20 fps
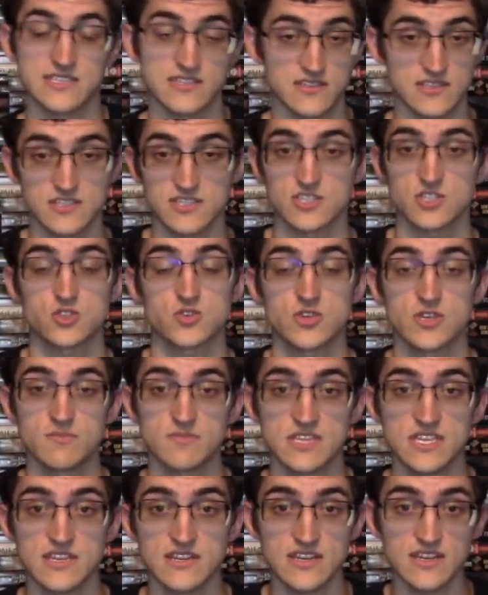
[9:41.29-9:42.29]
He's
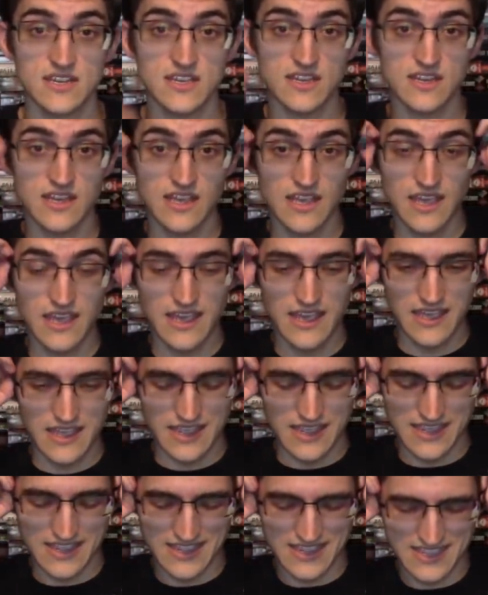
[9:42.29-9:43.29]
extremely an idiot.
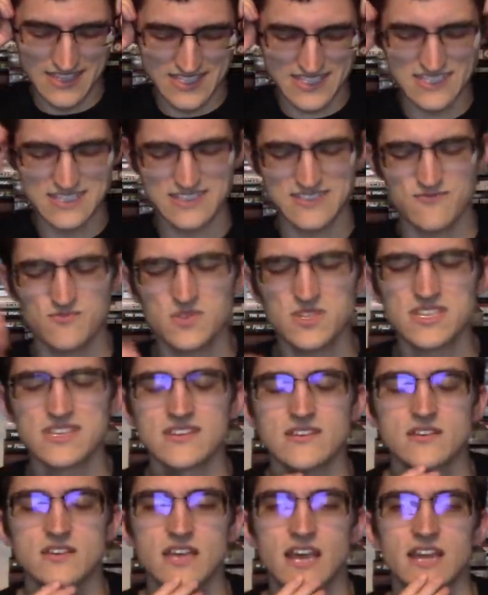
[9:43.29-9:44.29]
It's really
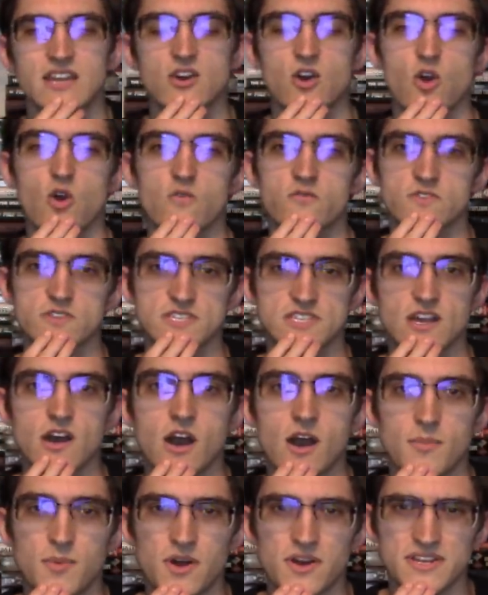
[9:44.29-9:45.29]
kind of over the
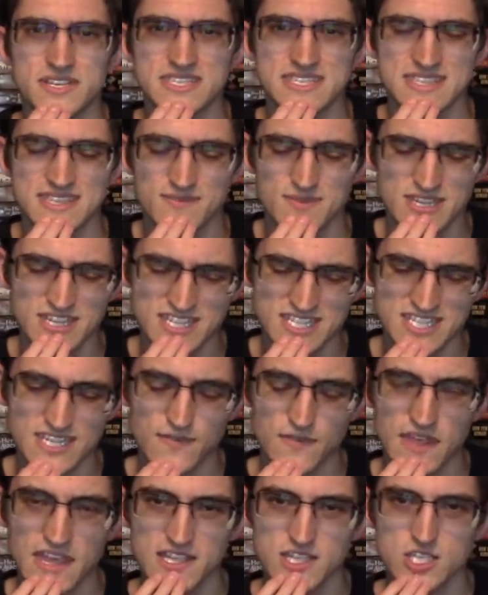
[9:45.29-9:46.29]
top, honestly, because if
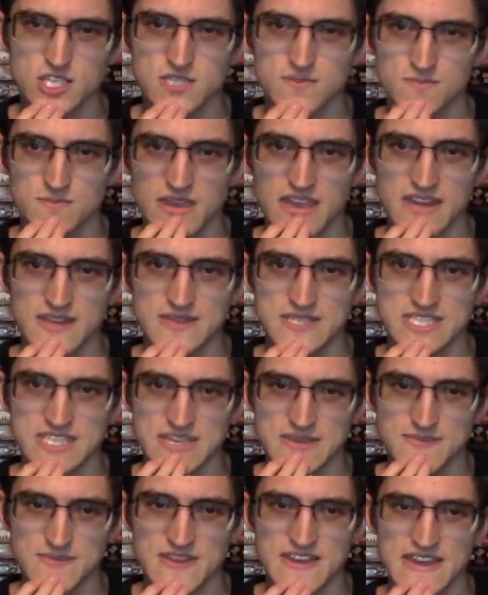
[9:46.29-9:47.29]
they had just made it
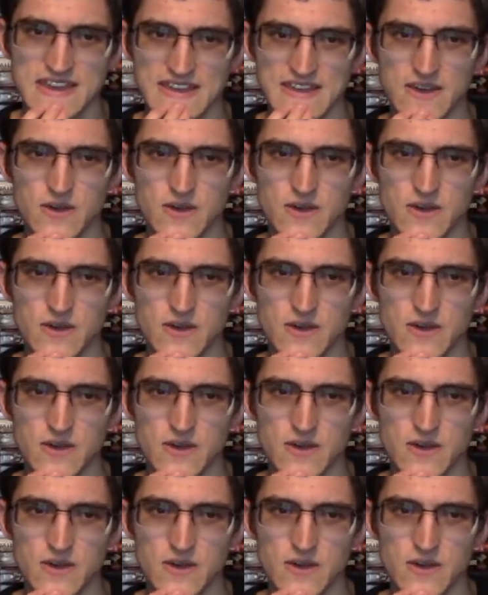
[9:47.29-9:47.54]
seem like,